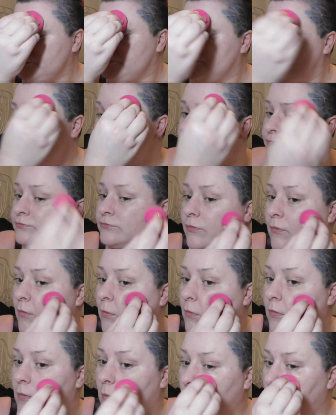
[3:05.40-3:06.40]

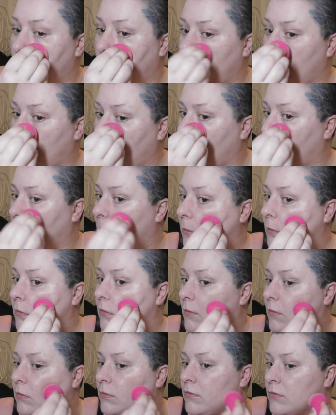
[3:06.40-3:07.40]

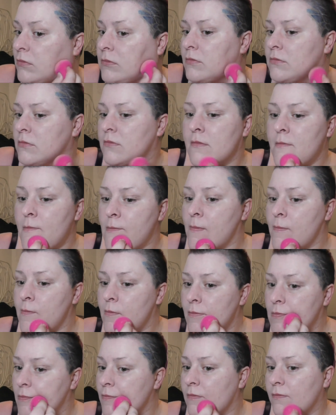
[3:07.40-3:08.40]

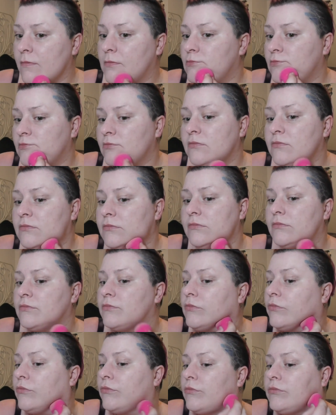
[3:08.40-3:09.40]

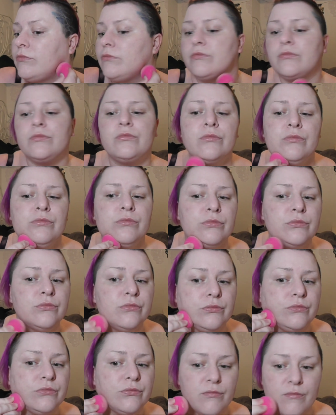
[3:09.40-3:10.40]

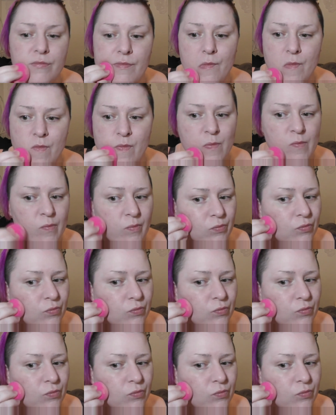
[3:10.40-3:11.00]
[no speech]